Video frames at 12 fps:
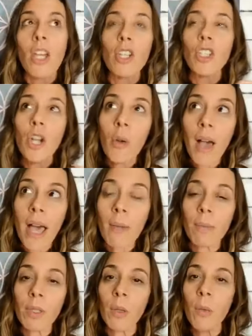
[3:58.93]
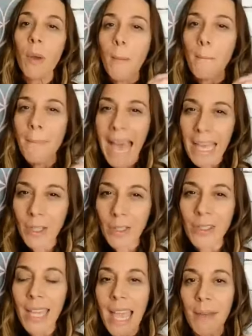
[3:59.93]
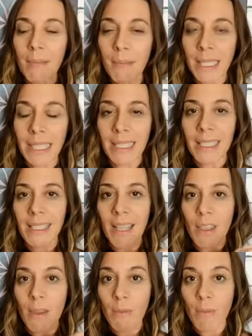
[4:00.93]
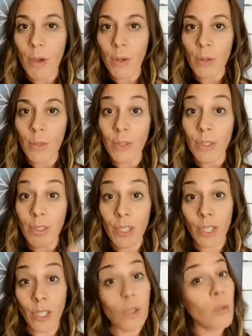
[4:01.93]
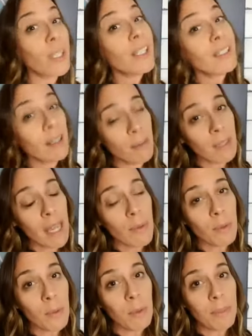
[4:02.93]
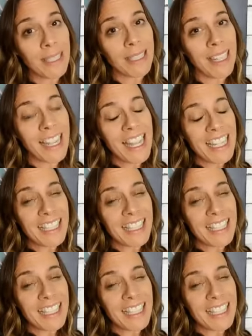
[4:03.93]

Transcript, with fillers: Show up to matters and means the most to you, which sometimes will mean